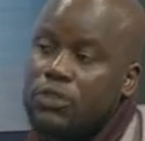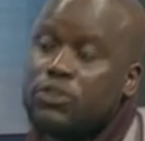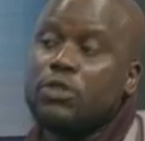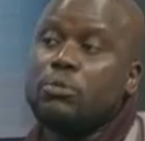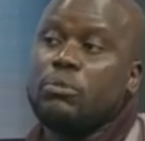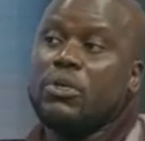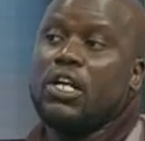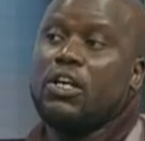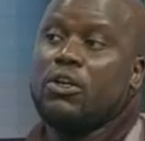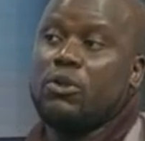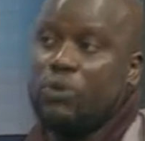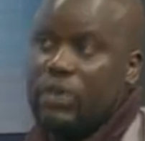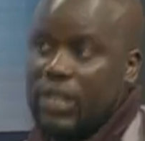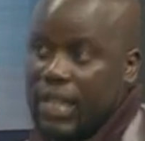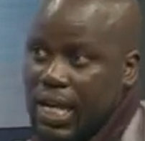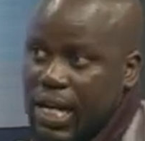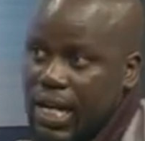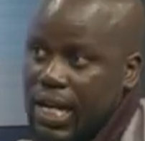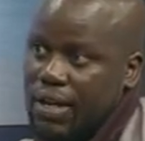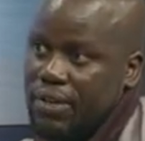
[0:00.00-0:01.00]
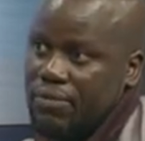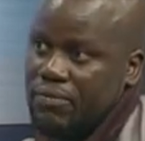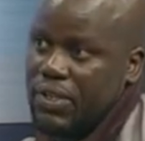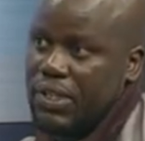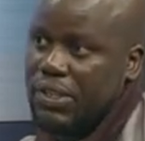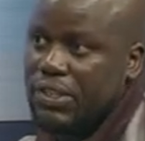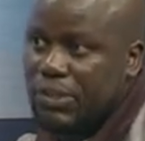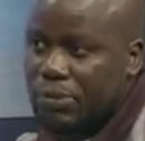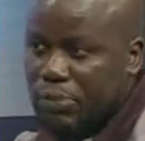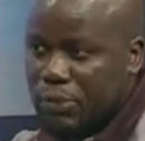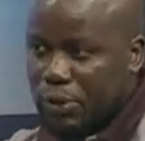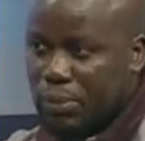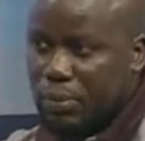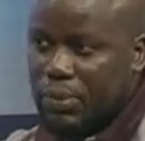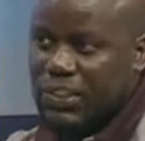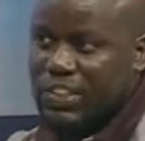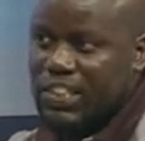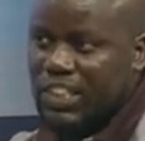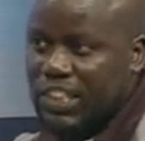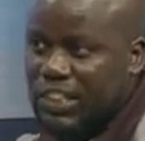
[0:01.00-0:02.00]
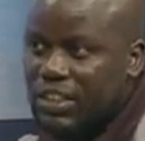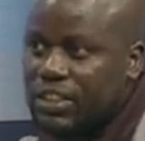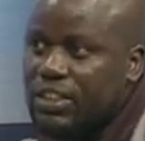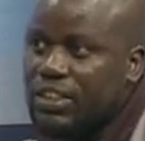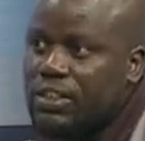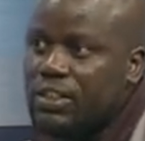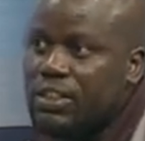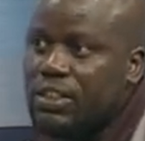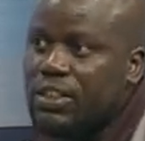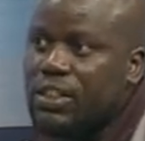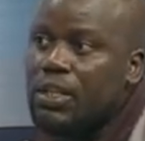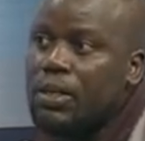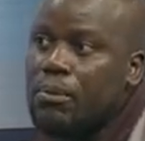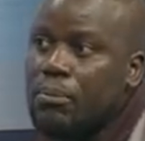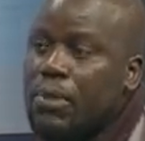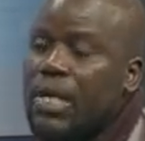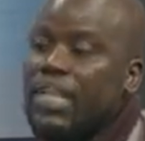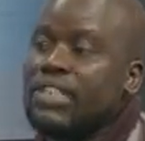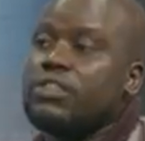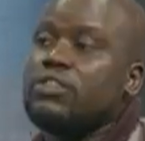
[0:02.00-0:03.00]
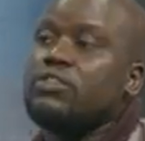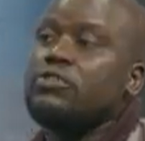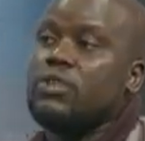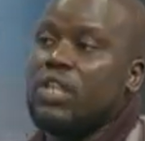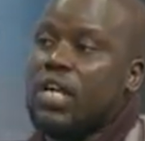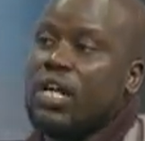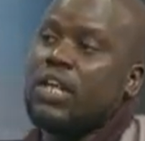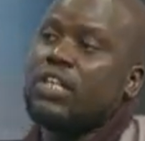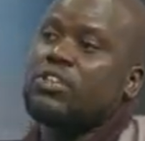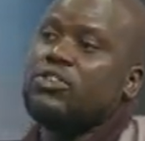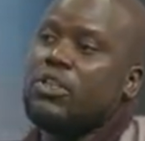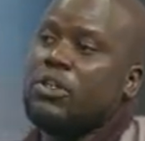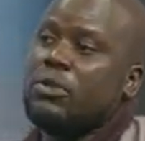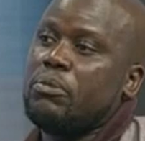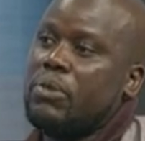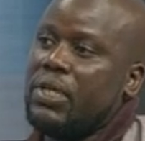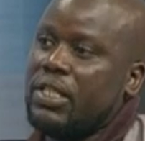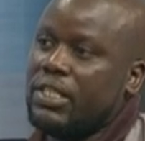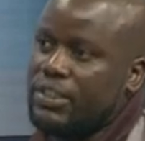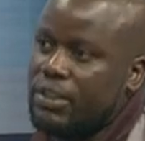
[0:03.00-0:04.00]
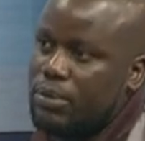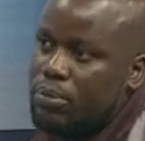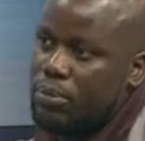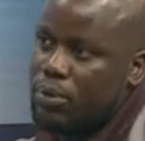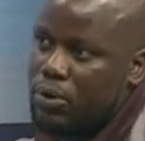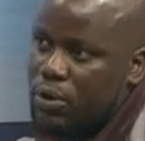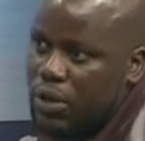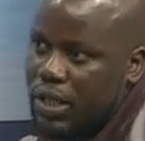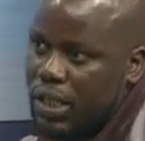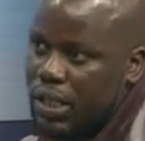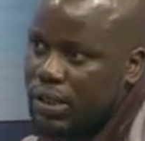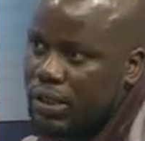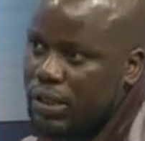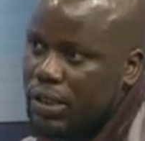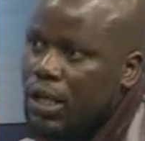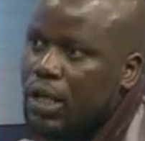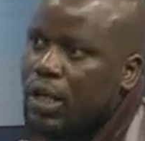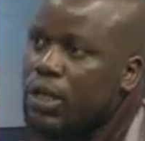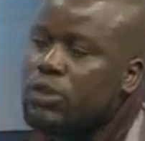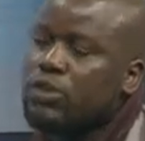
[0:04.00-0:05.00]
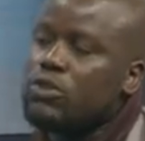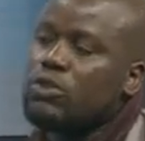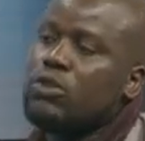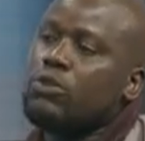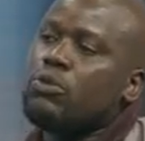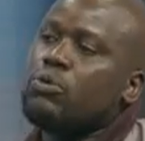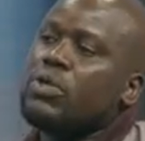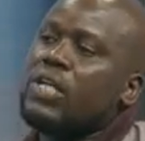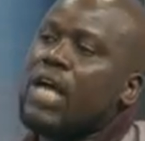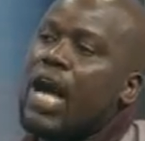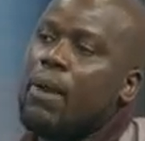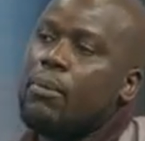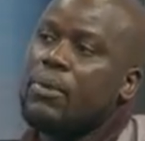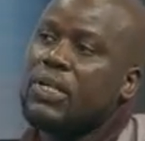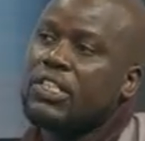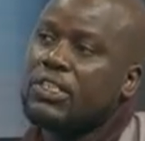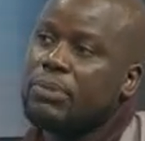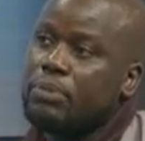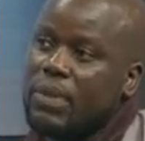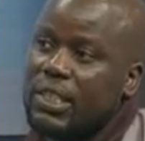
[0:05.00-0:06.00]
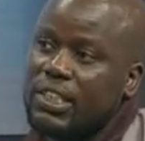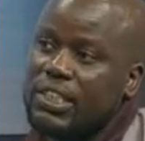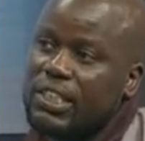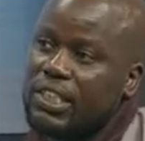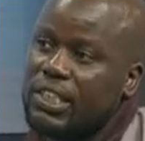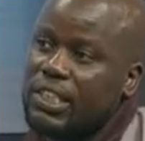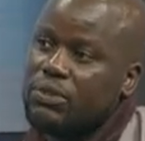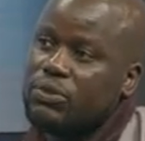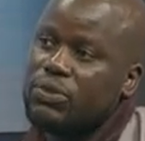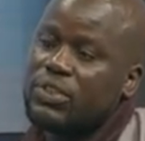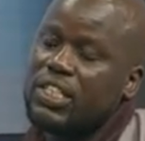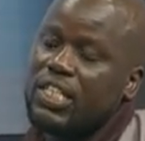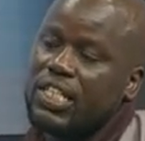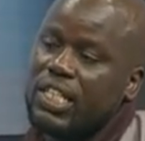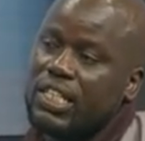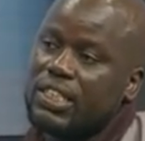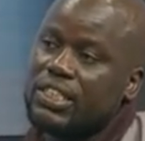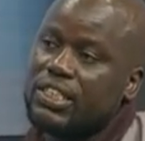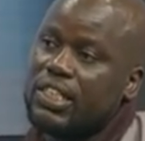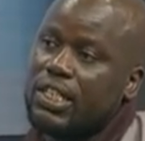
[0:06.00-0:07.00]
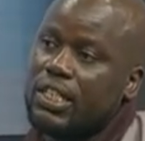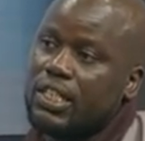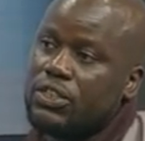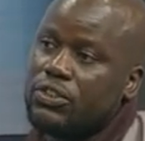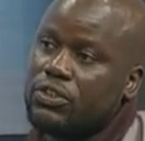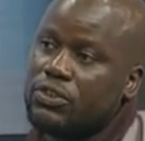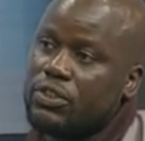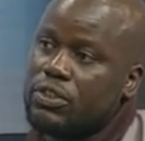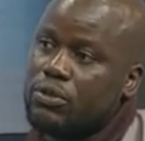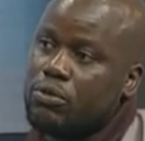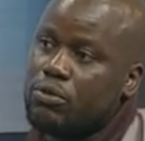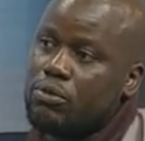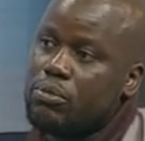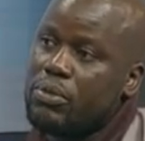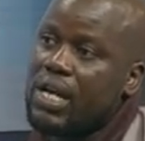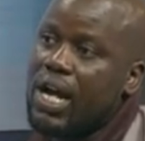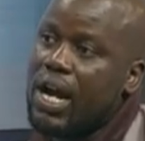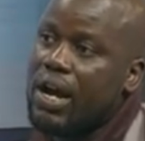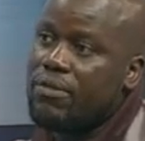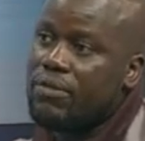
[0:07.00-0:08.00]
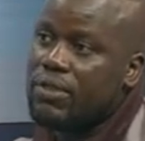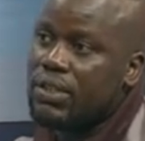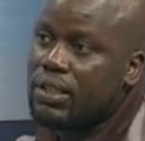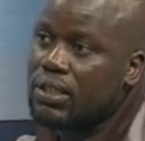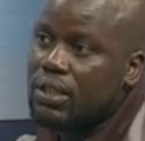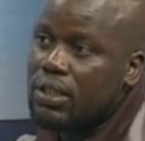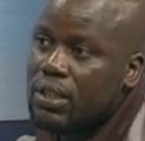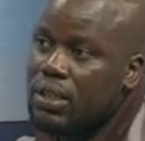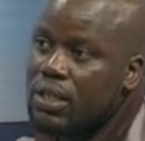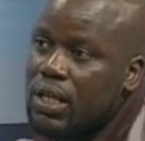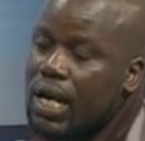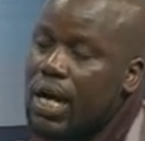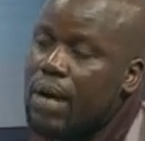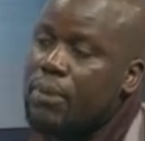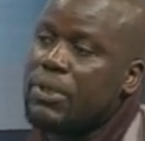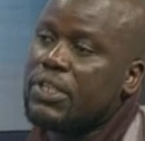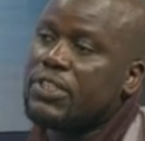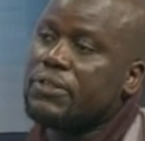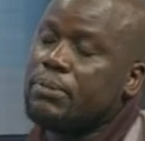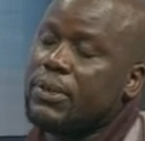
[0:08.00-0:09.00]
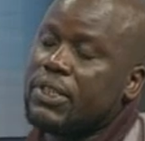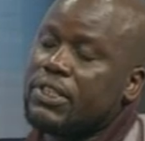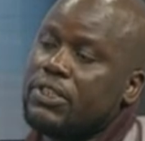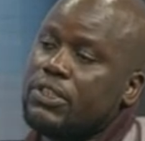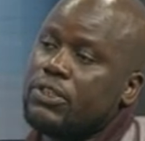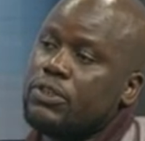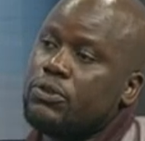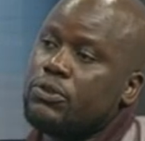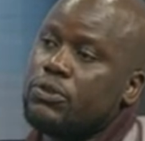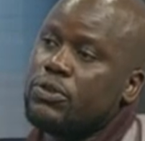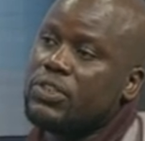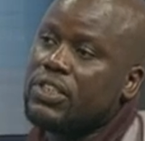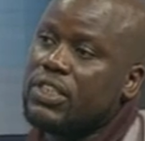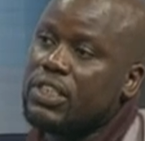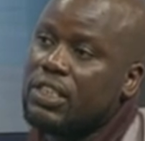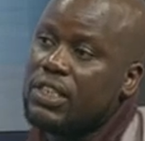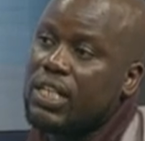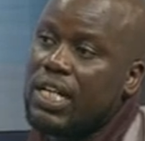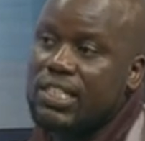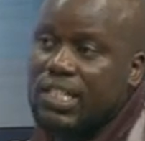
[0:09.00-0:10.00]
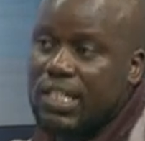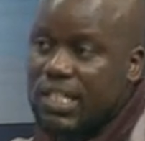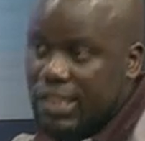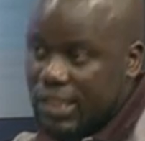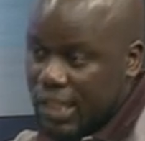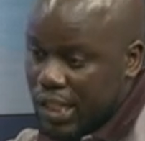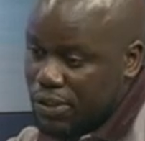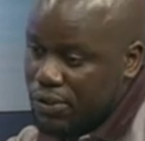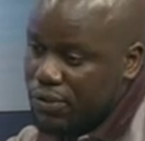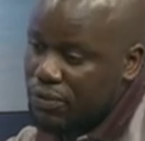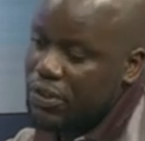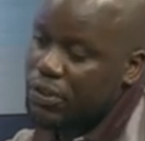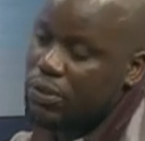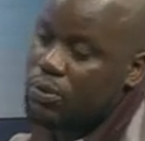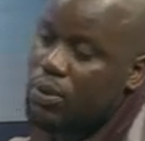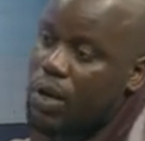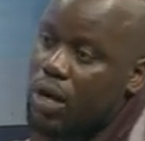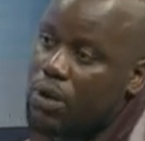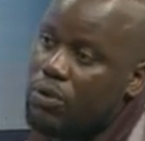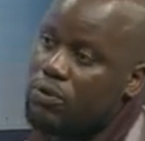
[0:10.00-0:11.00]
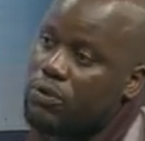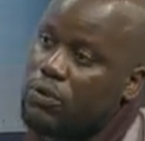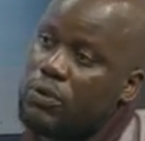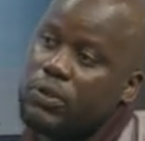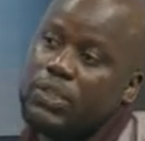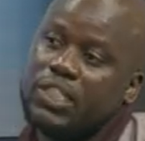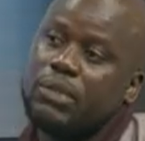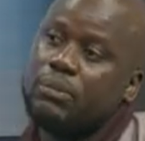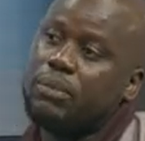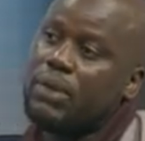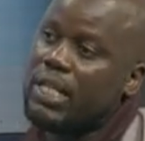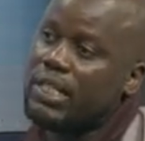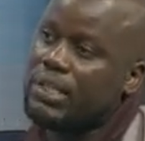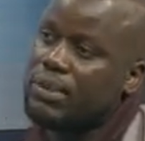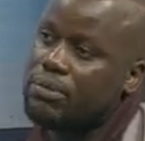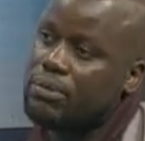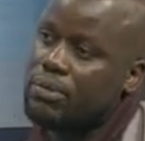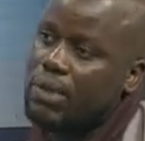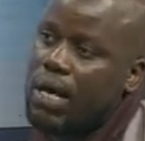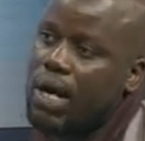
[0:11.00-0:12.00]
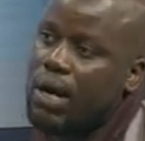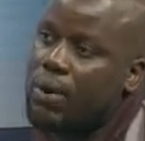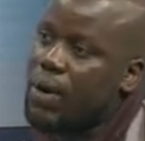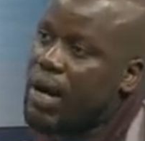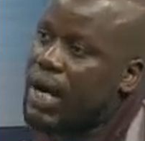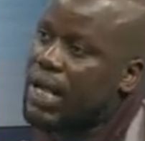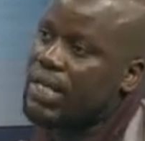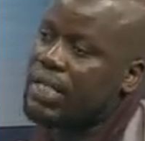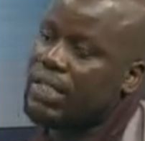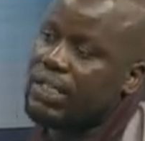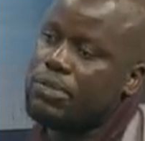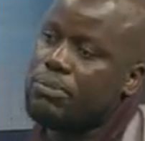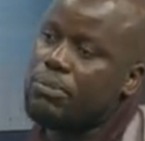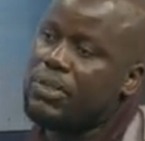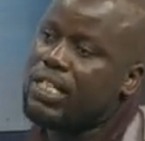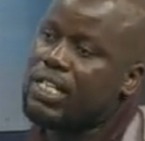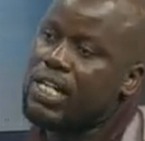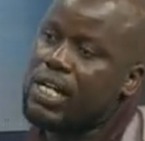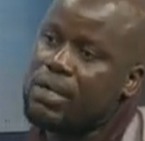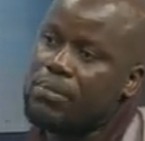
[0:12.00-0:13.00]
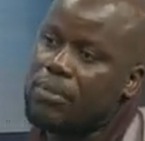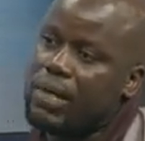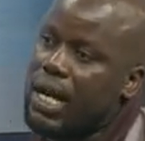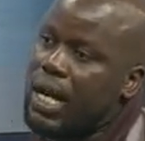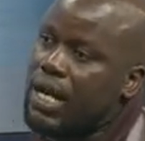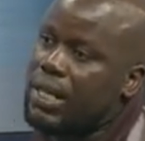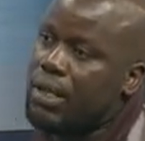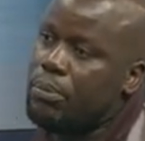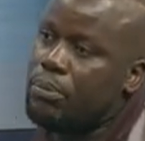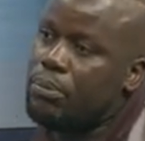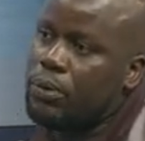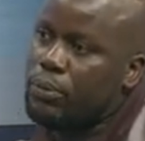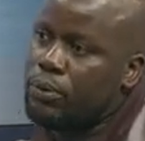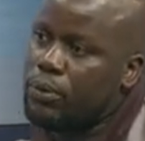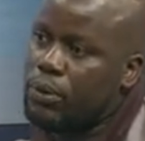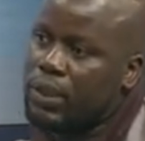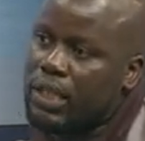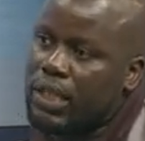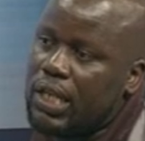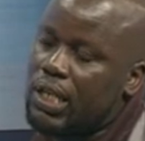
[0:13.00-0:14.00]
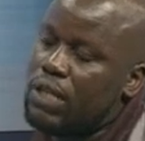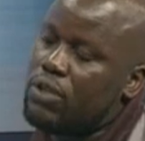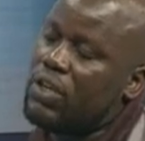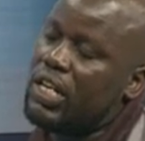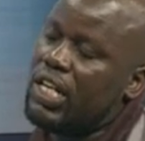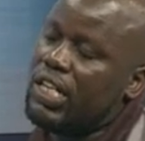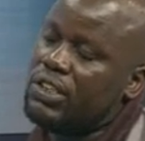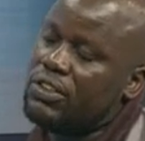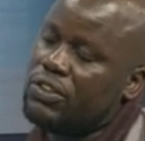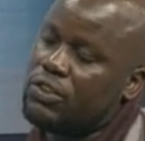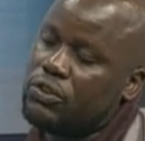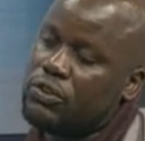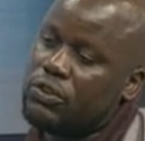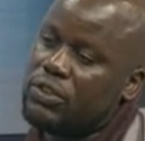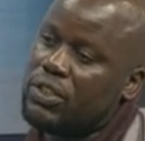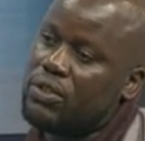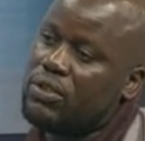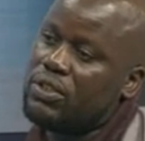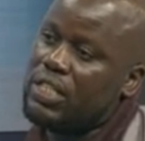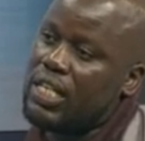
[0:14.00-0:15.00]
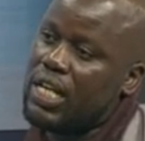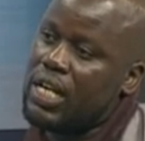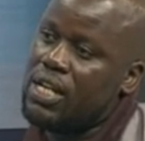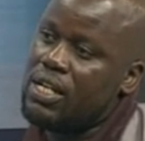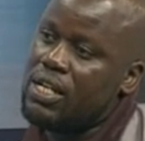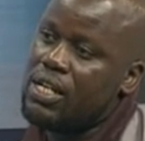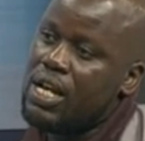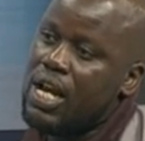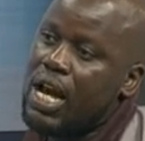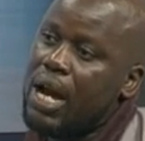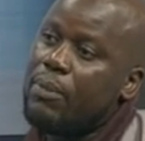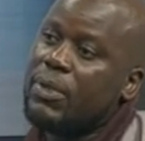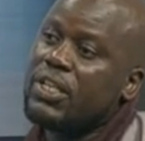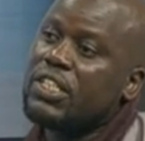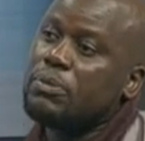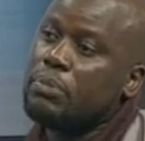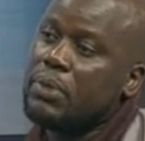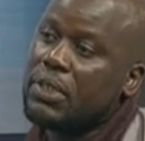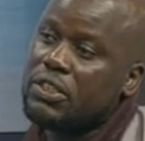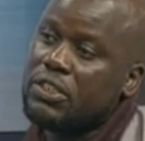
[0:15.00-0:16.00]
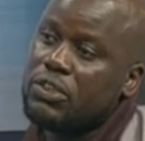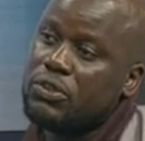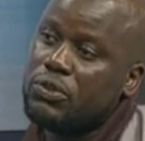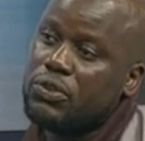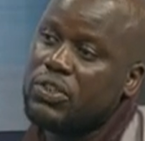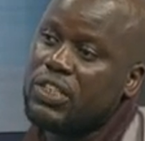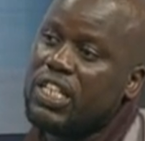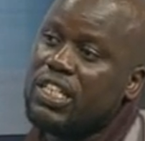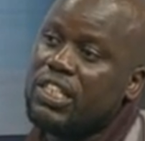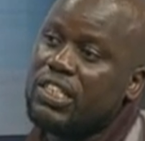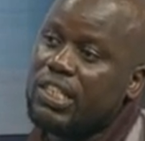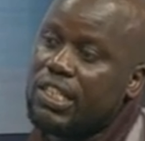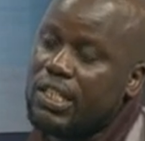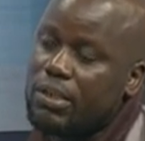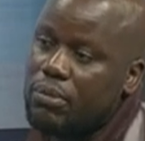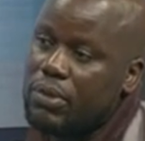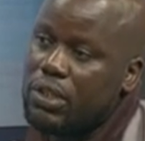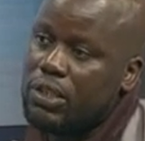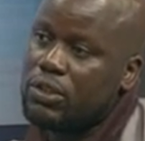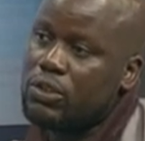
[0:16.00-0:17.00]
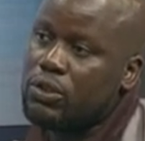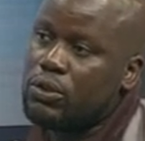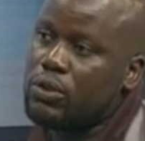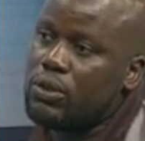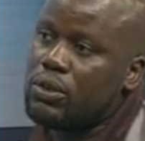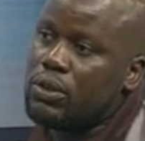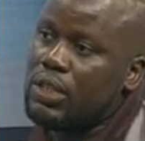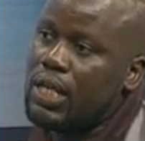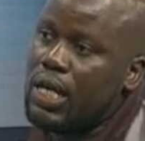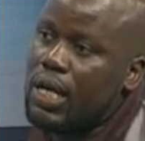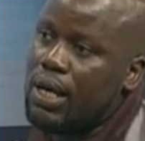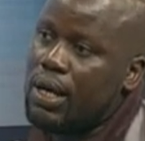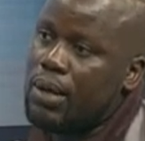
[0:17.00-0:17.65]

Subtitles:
So it may look like a very small percentage, but you can actually make some progress. So I'm expecting that with the next elections that we'll be having, I'm expecting to see, as a result of this work, of course, and plus work that is being done by other people and other organizations out there, I'm expecting to see an incremental,